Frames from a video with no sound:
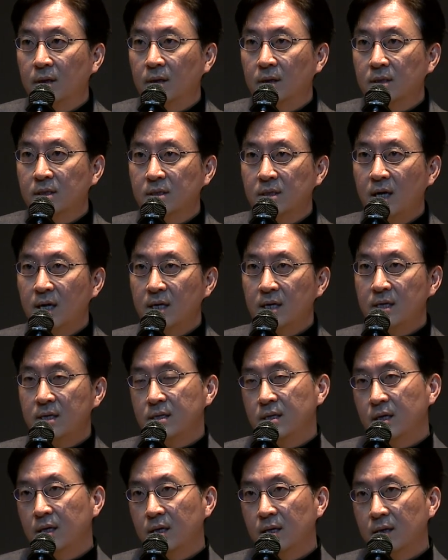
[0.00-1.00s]
started
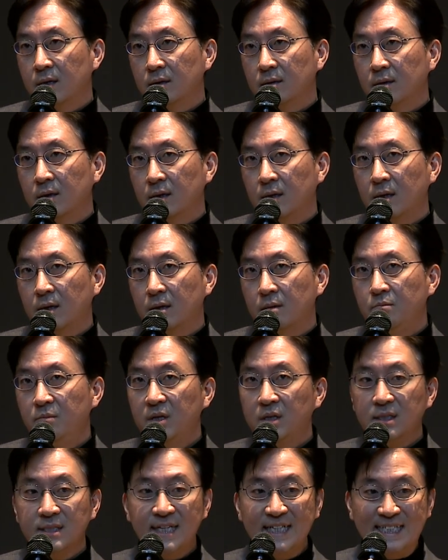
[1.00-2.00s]
in the
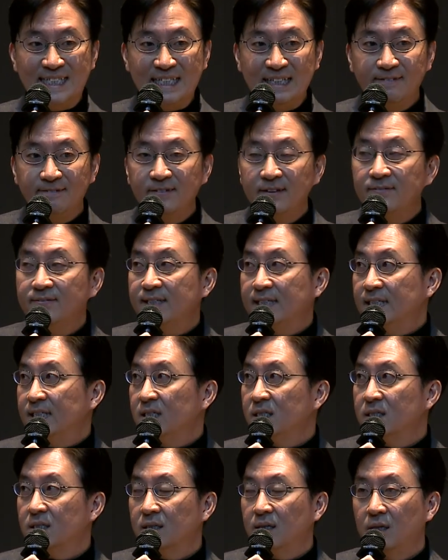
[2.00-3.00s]

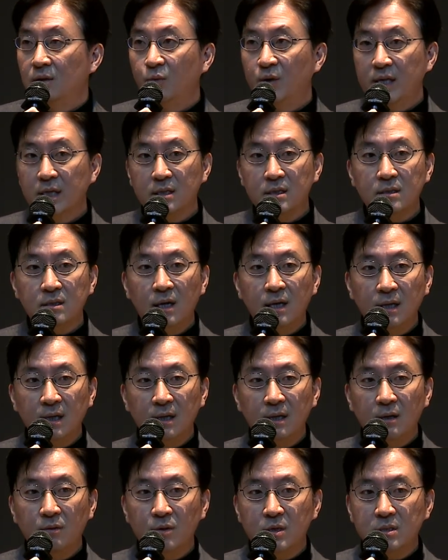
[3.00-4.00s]
mid-1950s, and when it
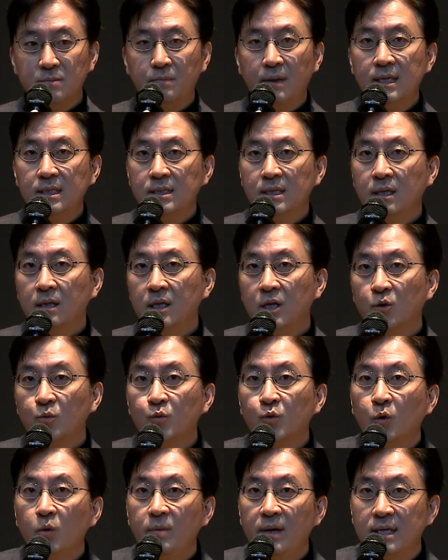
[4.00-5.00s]
started, it was basically a
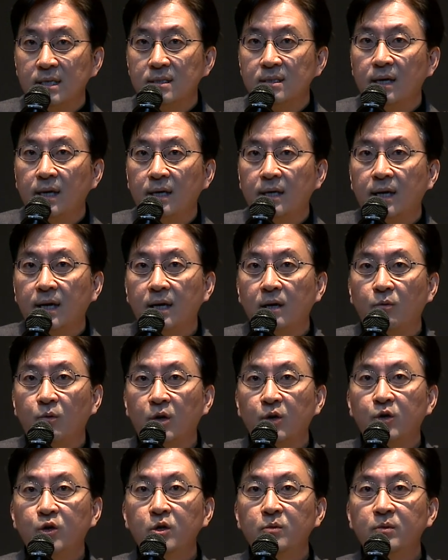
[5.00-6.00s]
rule-based AI
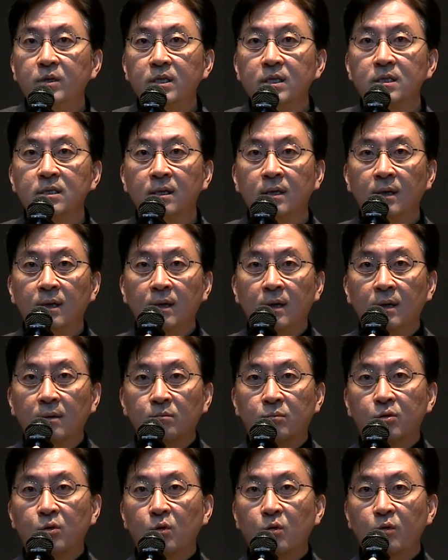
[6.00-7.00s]
where humans
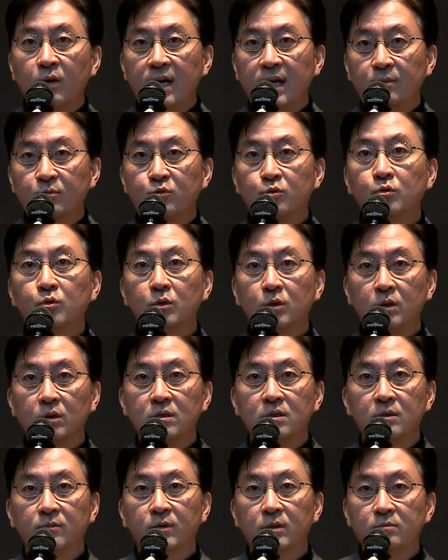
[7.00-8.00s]
programmed
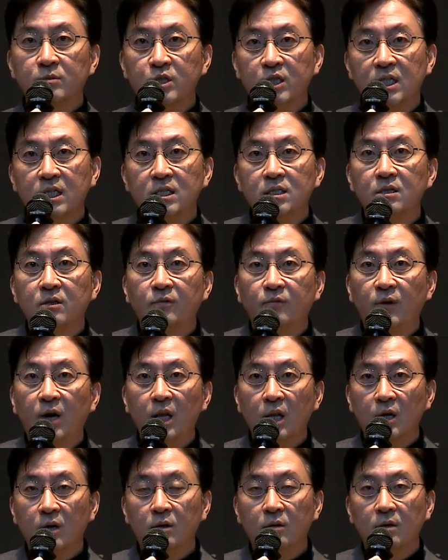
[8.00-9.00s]
rules for machines to
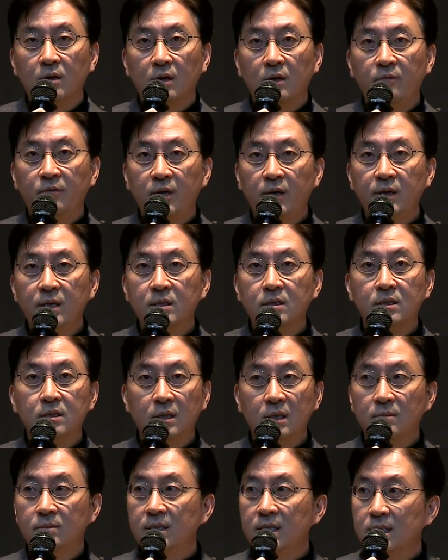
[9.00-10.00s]
follow, a very
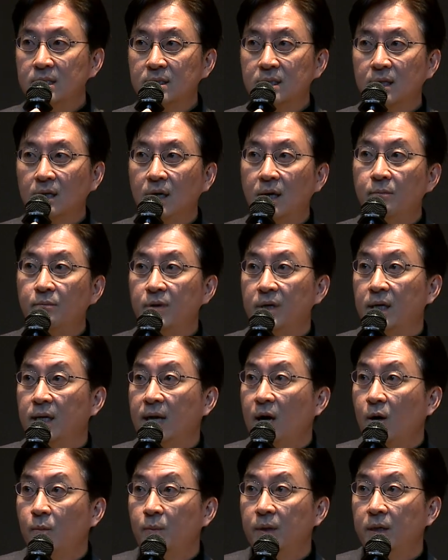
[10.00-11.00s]
deterministic input and
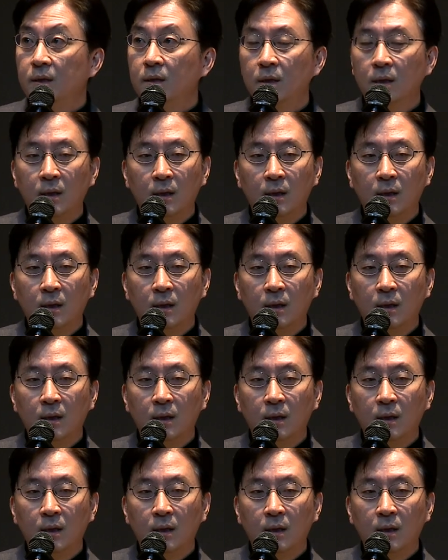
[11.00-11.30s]
output.